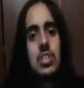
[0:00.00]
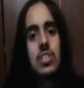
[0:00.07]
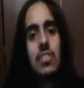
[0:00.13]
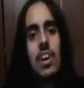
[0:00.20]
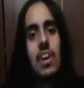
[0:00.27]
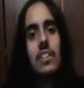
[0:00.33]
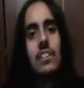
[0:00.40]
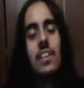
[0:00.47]

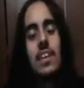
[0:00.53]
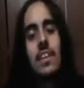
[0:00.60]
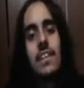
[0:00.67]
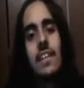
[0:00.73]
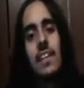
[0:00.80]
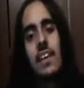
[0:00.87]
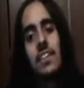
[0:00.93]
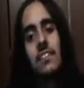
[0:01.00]
around,
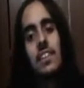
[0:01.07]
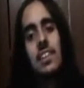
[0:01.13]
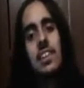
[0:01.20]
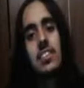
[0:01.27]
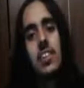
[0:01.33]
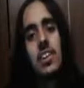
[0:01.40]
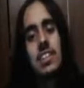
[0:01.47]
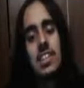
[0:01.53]
but they
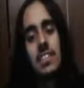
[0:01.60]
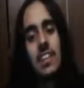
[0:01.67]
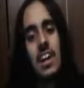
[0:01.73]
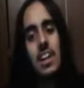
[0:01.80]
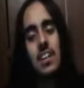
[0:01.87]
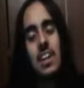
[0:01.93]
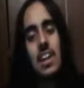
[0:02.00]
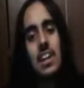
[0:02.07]
switched
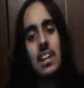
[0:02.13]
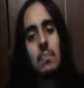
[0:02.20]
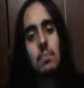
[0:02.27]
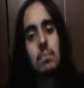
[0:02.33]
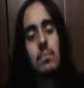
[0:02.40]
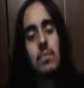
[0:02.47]
around, and